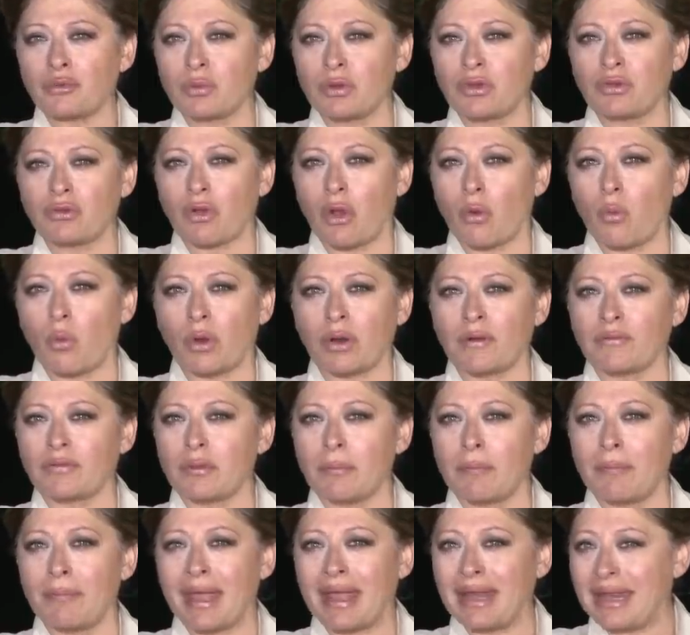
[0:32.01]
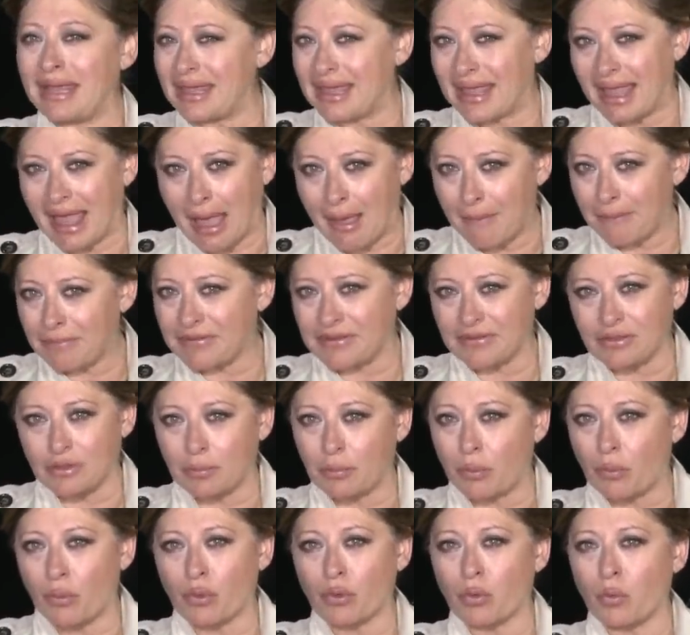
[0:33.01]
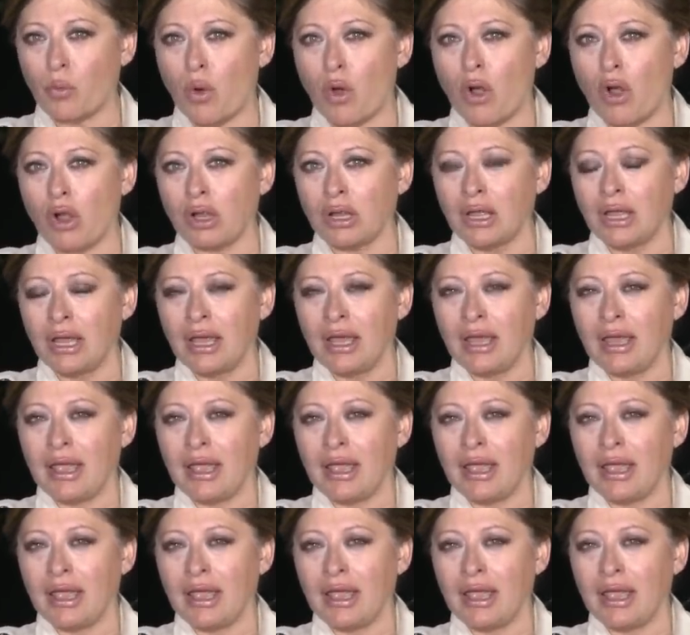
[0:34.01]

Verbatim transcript: We saw one of the many gaps in the border wall,